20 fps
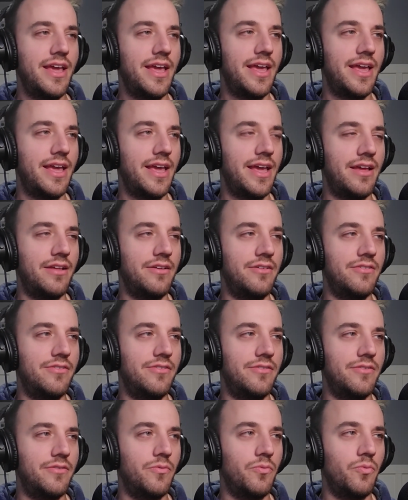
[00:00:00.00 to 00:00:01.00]
And
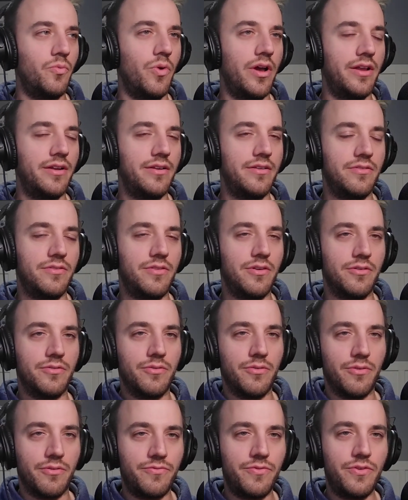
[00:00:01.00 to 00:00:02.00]
there
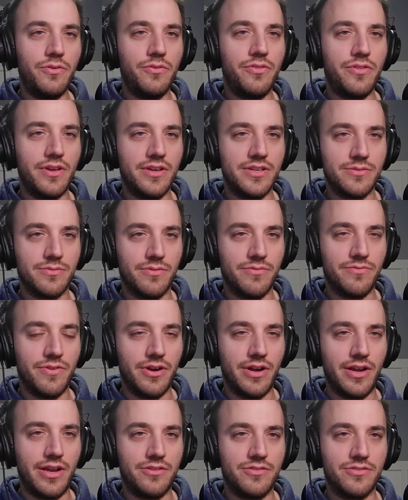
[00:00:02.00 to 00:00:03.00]
are a few things that were
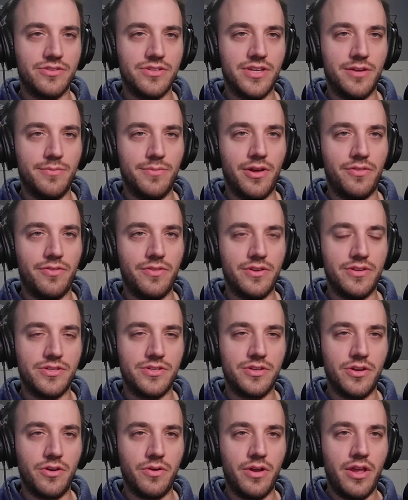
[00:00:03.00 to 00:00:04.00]
very interesting about this.
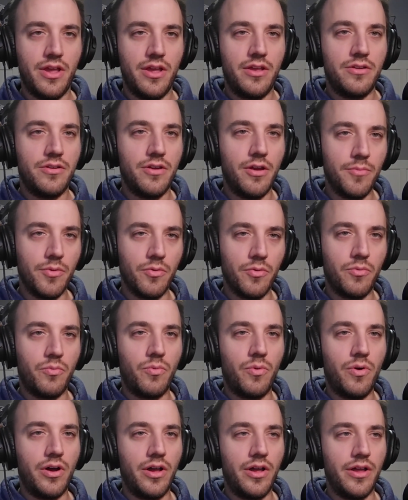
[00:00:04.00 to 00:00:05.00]
So number
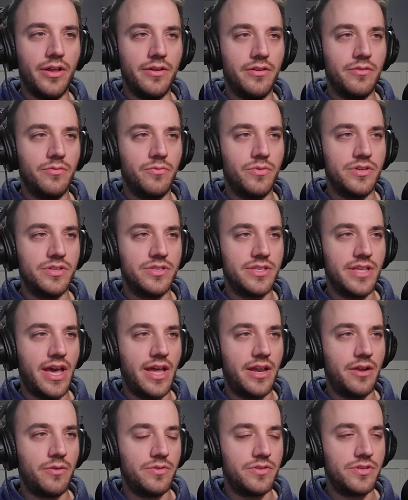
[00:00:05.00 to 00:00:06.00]
one was
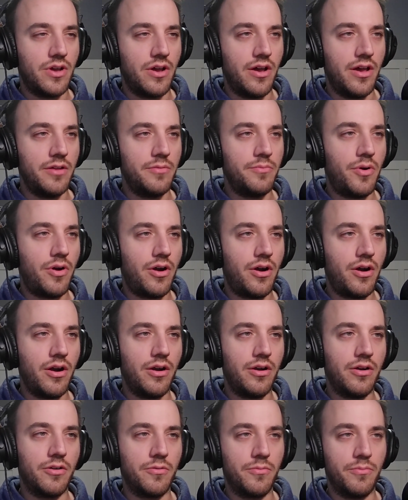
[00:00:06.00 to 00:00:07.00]
that it was on
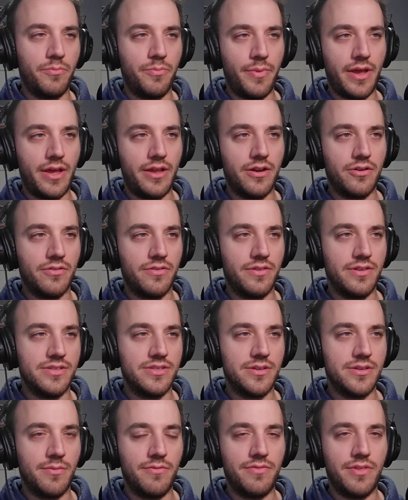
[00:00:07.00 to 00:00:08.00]
par or better than
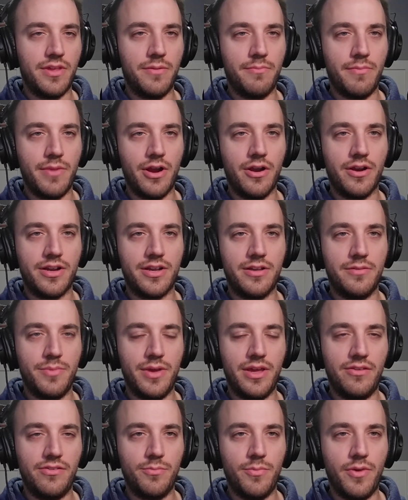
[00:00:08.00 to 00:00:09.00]
some of the
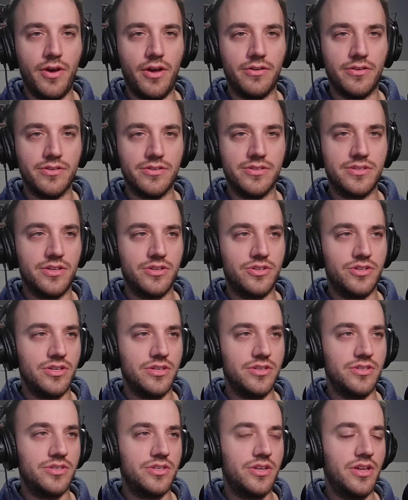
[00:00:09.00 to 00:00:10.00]
American-based models, such
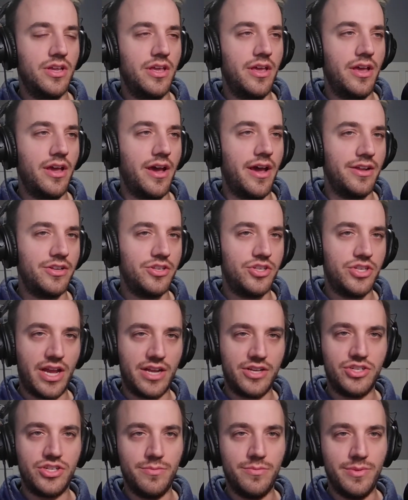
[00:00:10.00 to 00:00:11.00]
as
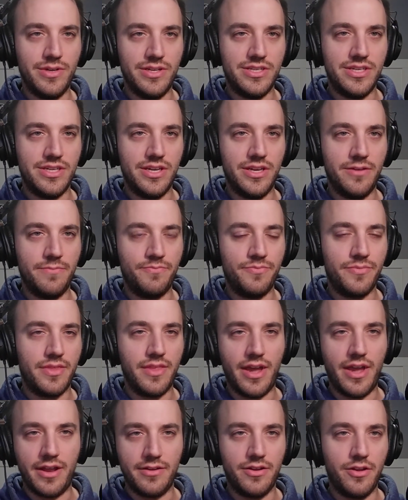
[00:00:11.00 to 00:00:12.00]
ChatGPT,
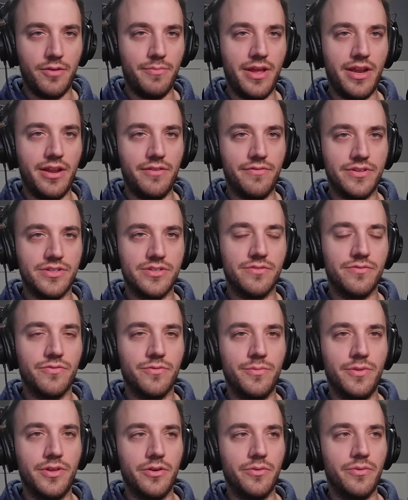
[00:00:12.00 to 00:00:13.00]
that many of us are
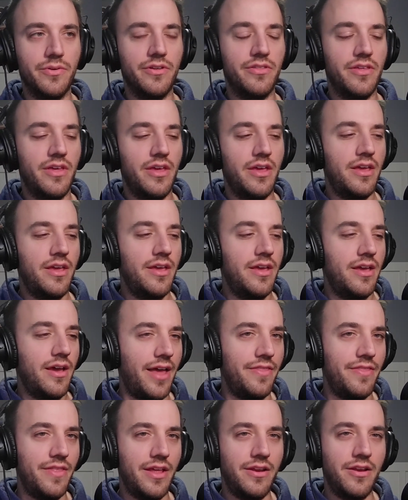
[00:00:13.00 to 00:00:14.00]
familiar with.
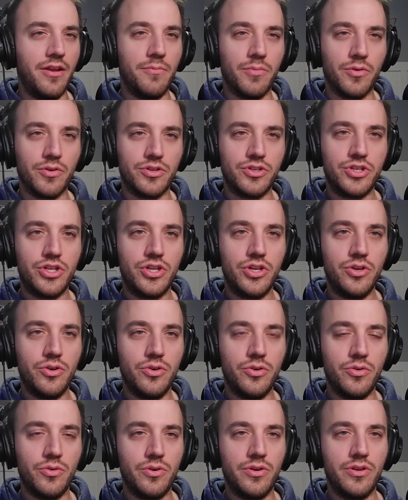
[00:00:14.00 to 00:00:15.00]
And then number
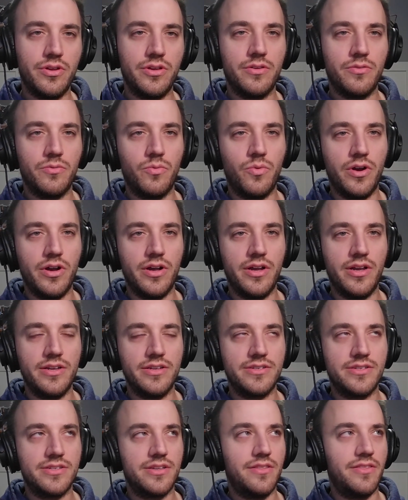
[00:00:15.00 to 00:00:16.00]
two
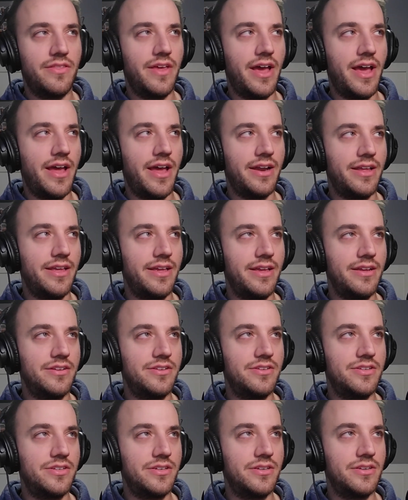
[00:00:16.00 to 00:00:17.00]
was that
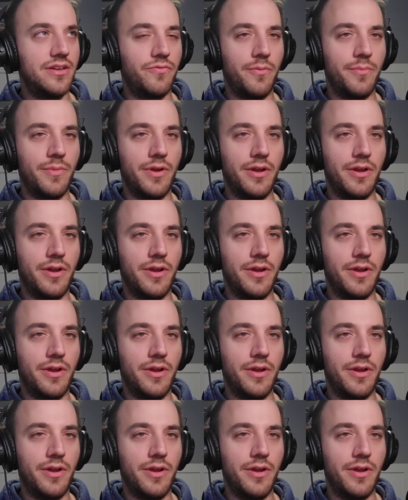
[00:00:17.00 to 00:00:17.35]
it, from